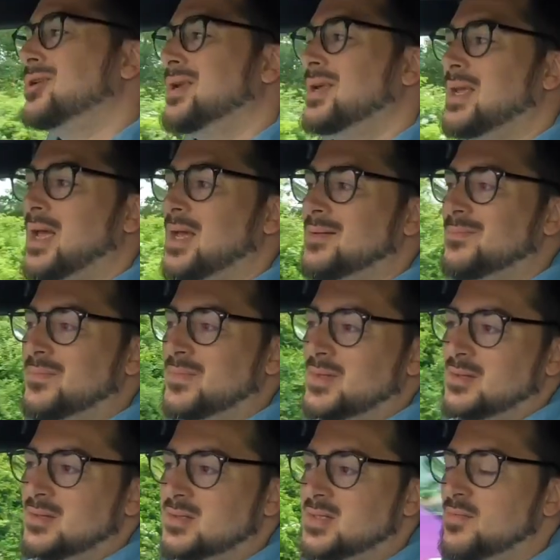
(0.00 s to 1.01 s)
can get
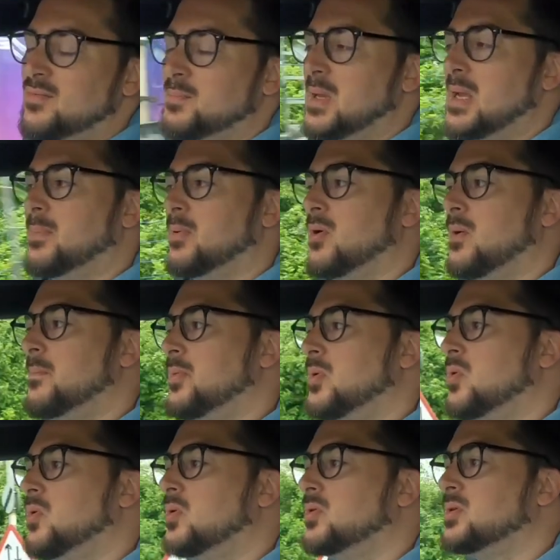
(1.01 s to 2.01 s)
7 people on
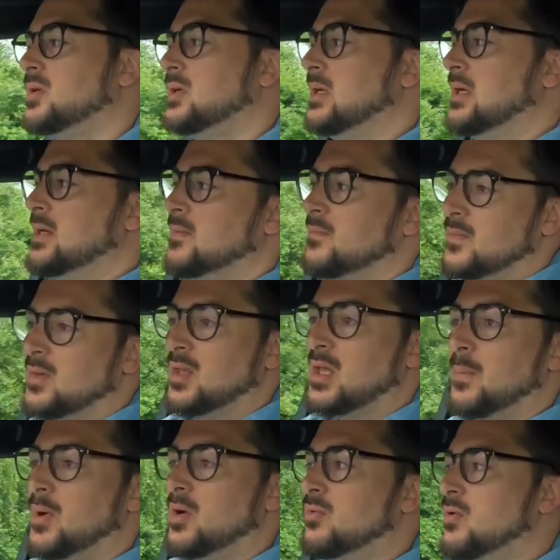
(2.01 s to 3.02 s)
board, a
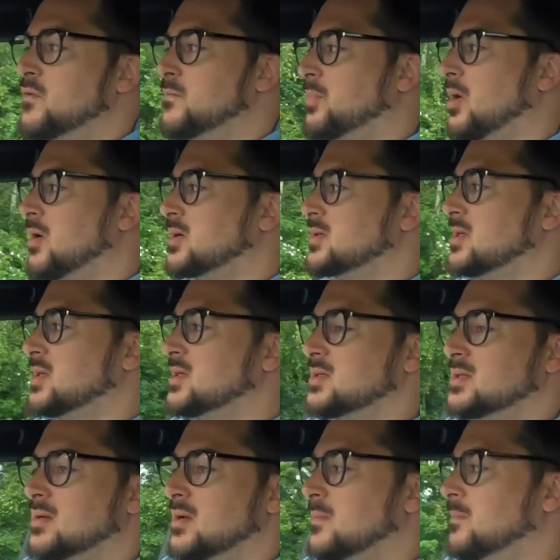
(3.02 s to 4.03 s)
couple of roof
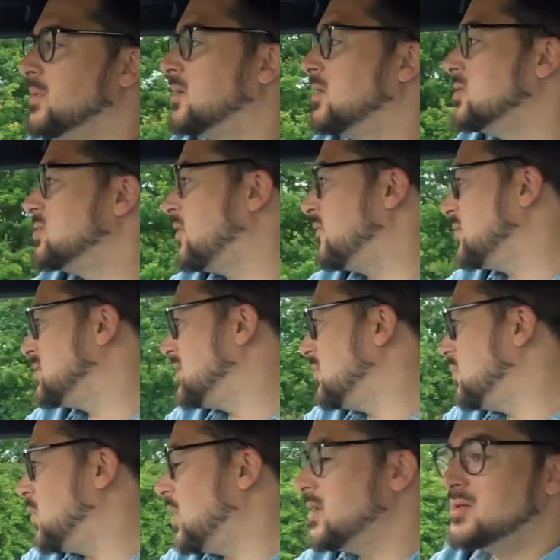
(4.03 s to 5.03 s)
boxes, because obviously
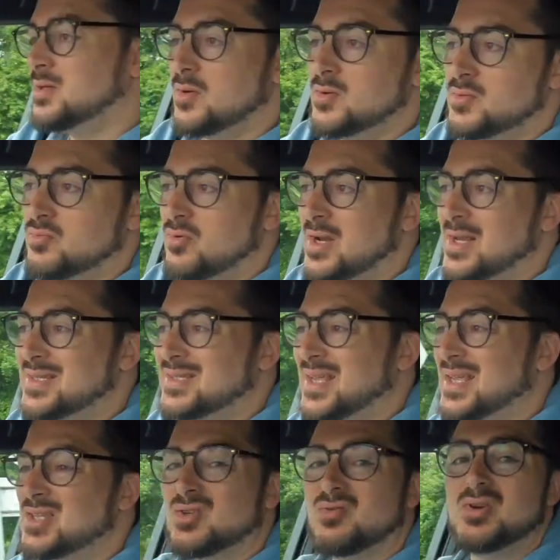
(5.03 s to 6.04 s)
when those rear
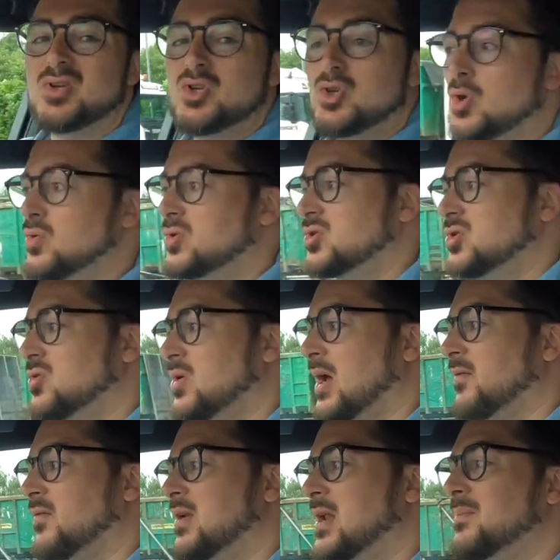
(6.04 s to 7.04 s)
seats are in use you
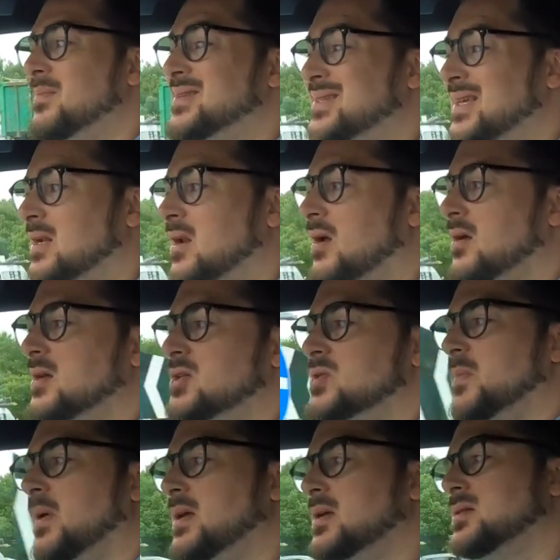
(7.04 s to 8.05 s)
have limited luggage
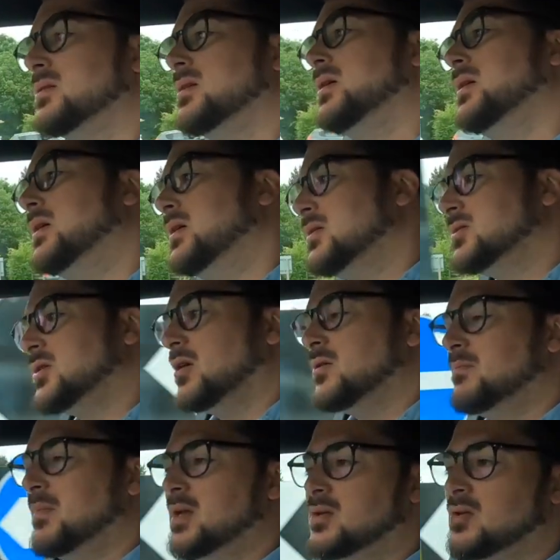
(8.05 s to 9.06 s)
space. So
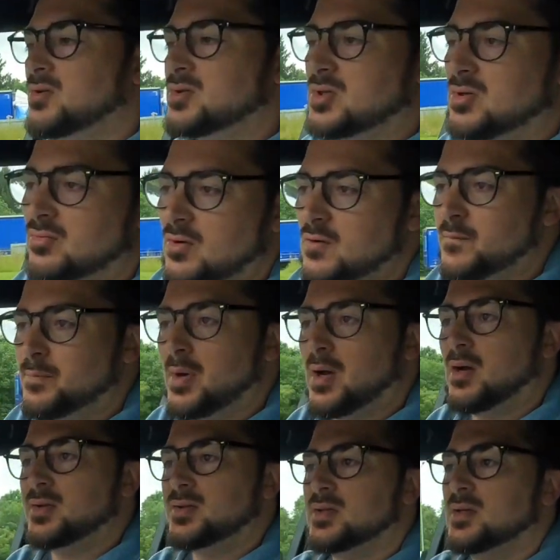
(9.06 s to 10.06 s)
make use of the roof
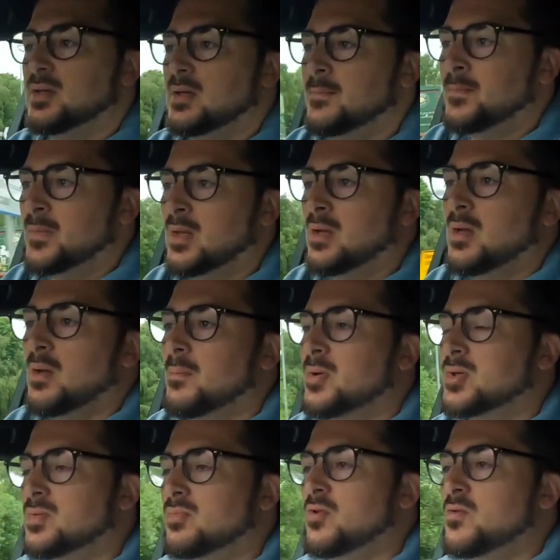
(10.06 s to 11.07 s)
bars,
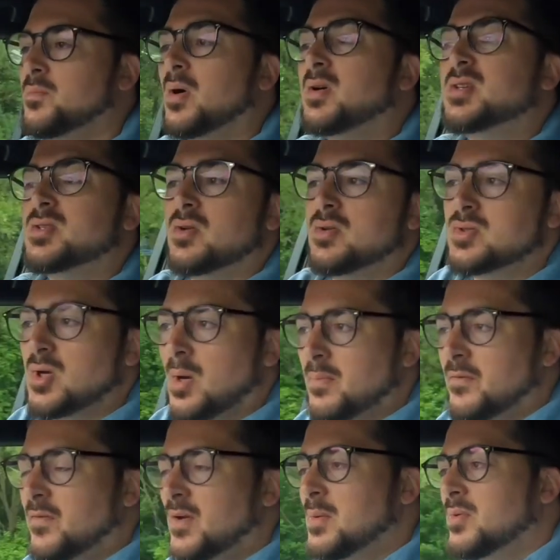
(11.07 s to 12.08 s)
put some roof boxes on top,
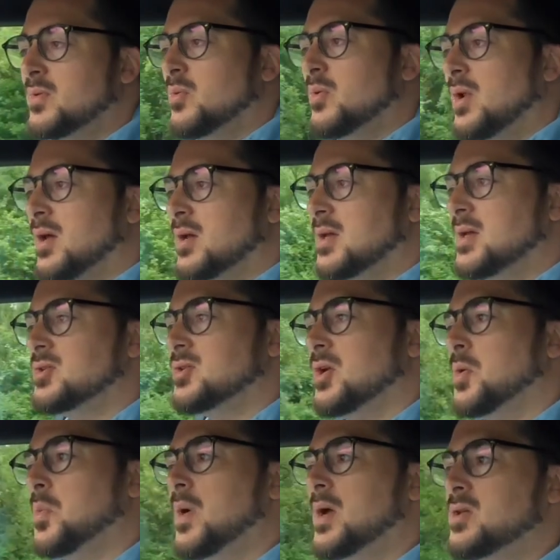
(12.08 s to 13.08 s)
fill it with all the luggage, and
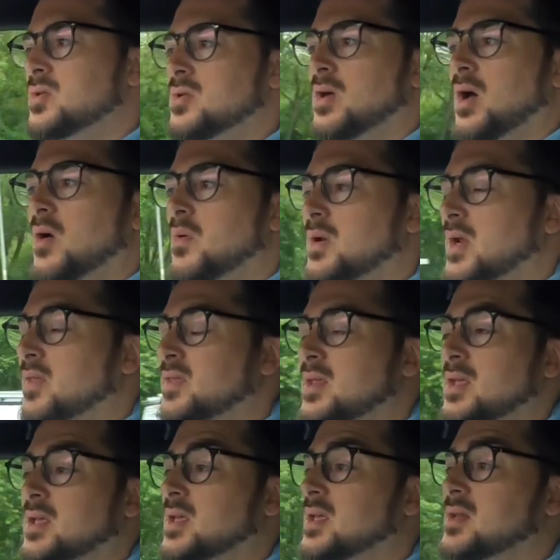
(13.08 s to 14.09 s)
away you go. And I
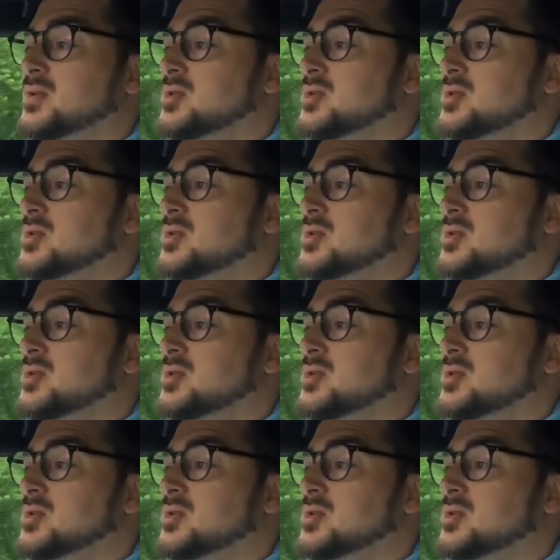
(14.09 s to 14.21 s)
think